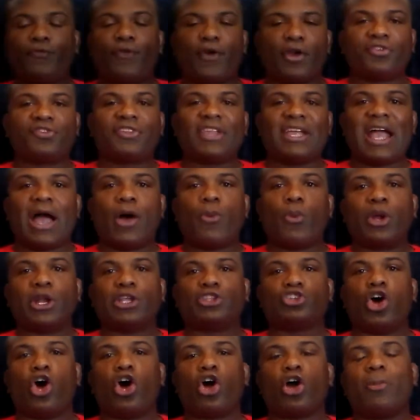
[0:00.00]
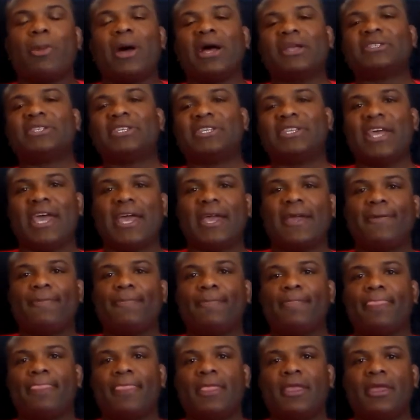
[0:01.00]
The first thing I want to talk about today
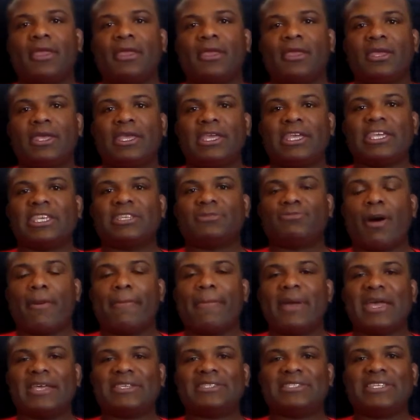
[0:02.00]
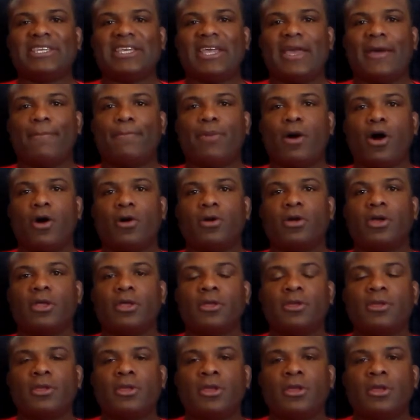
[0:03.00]
is my man CM Punk.
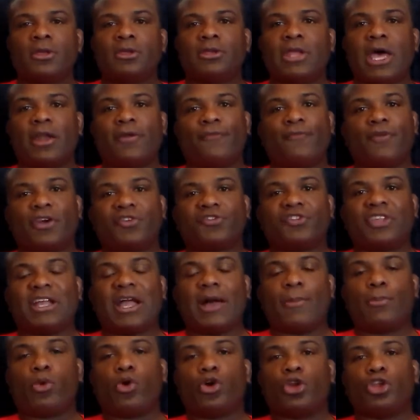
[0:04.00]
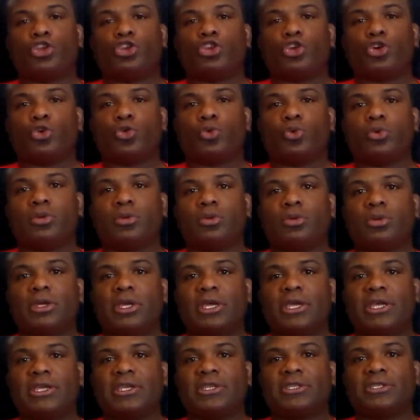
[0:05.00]
Now, the first thing I'm going to do
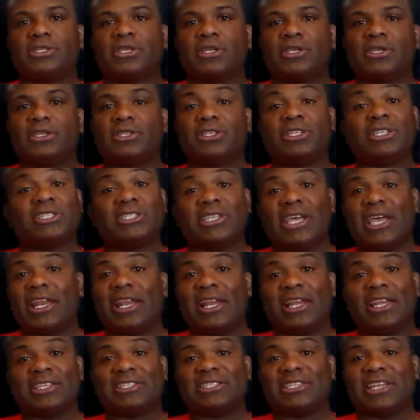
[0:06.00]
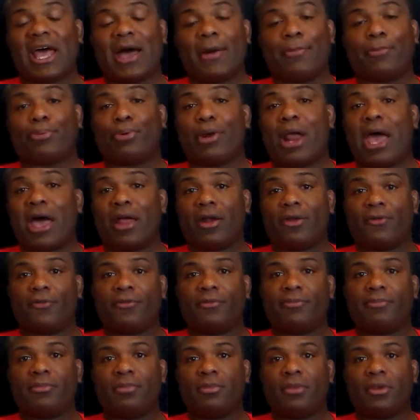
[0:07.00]
is just say that, listen, I'm proud
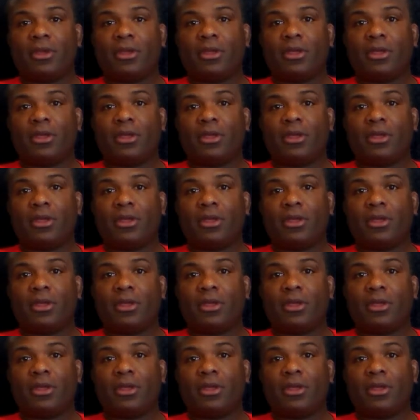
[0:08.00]
of him.